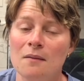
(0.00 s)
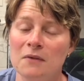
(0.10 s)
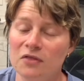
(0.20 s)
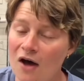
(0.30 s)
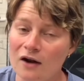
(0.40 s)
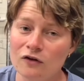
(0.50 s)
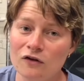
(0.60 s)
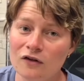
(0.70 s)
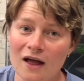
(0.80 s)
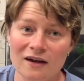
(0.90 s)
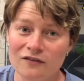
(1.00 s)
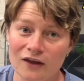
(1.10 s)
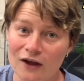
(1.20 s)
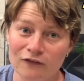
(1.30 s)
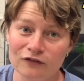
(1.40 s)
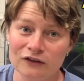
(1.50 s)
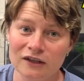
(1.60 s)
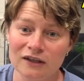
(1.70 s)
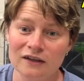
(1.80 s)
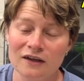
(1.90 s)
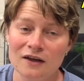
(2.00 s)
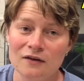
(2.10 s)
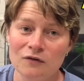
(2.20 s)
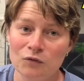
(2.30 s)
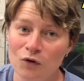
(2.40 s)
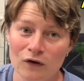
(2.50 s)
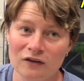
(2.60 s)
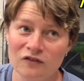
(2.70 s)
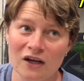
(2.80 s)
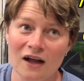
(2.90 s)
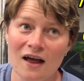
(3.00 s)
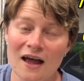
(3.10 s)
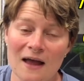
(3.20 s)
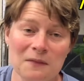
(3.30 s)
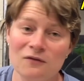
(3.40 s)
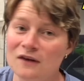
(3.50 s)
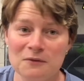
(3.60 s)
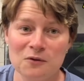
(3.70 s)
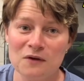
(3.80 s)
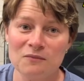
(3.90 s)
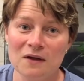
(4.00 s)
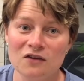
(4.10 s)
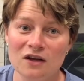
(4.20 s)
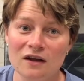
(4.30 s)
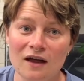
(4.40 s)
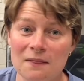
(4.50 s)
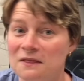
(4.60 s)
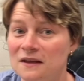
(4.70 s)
Methodical and carefully reports data and decide what is that data